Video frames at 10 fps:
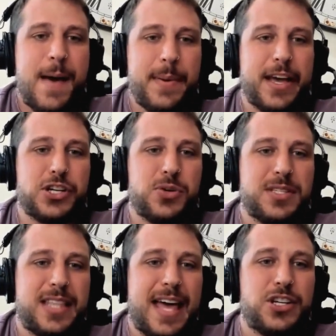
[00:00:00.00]
because she
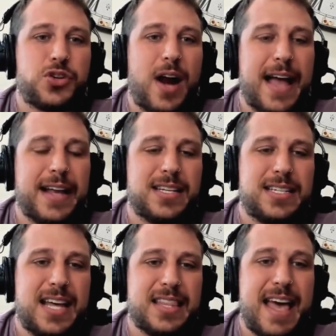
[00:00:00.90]
was then trying to
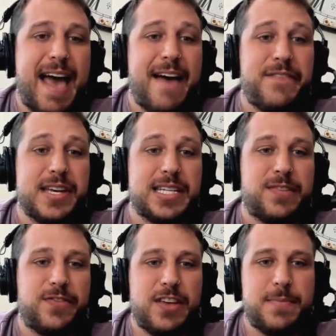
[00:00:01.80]
set the
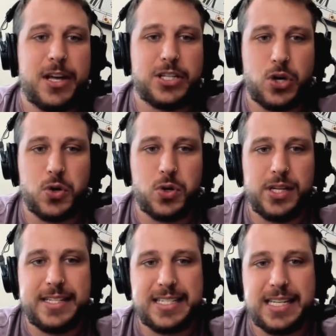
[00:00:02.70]
heaviest female
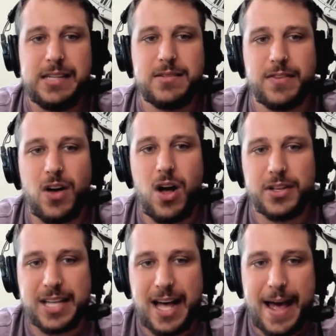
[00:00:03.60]
total in sleeves of
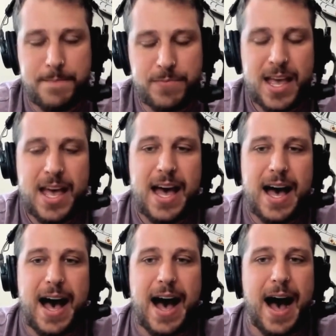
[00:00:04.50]
all time.
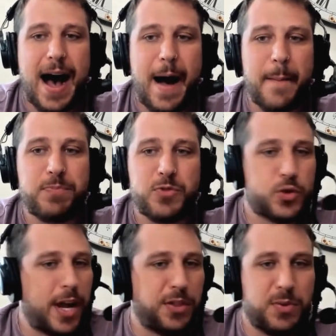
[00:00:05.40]

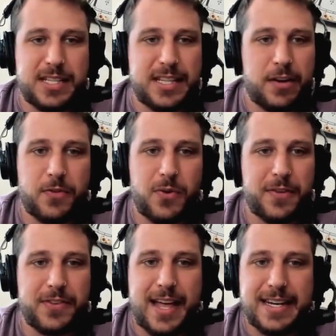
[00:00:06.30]
Strength wasn't there for
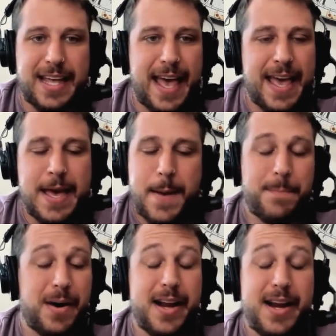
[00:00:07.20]
it for that day,
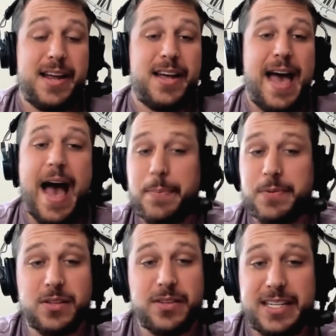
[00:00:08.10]
but
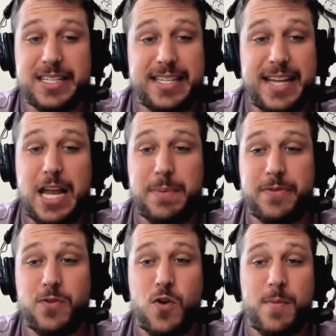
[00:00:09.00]
absolutely insane
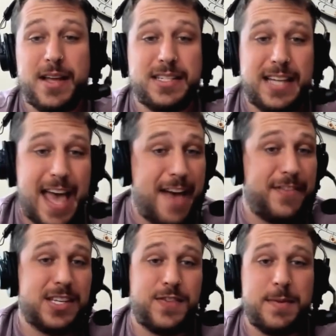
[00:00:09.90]
performance.
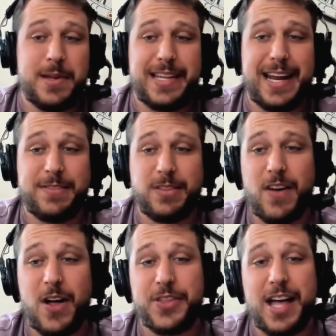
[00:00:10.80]
Heaviest female deadlift of
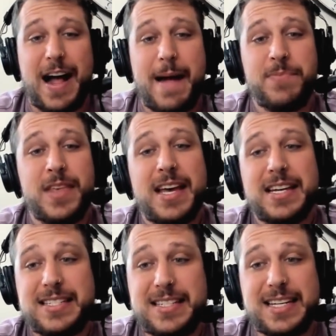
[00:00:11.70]
all time,
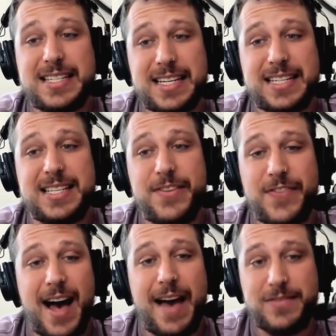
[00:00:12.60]

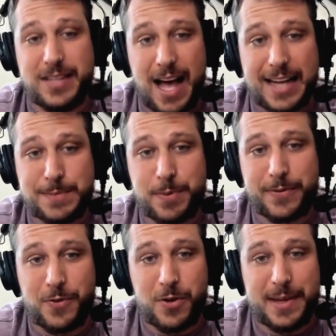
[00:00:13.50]
665 dots
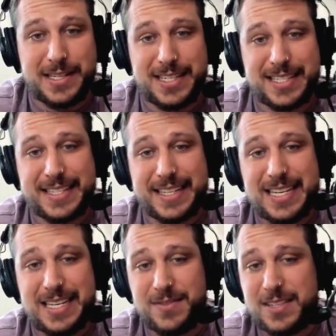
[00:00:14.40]
performance in
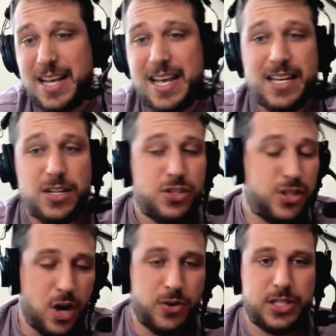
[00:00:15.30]
sleeves.
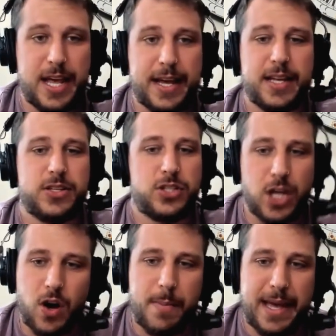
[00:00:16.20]
So sick,
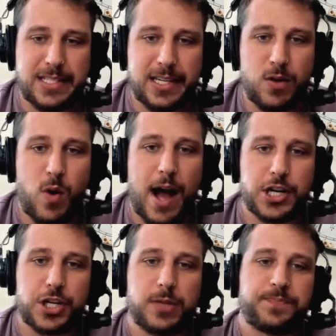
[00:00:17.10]
so amazing to
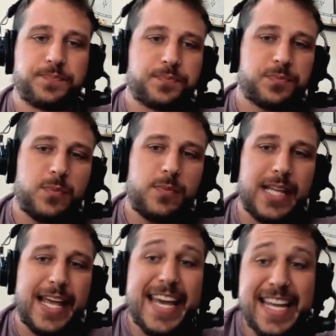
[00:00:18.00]
watch.
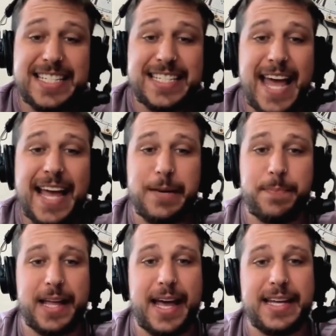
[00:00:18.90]
In
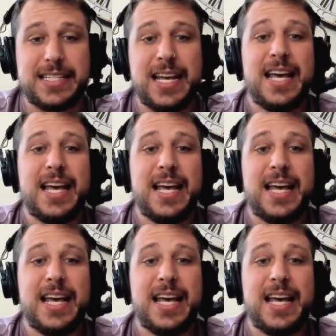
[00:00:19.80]
second place,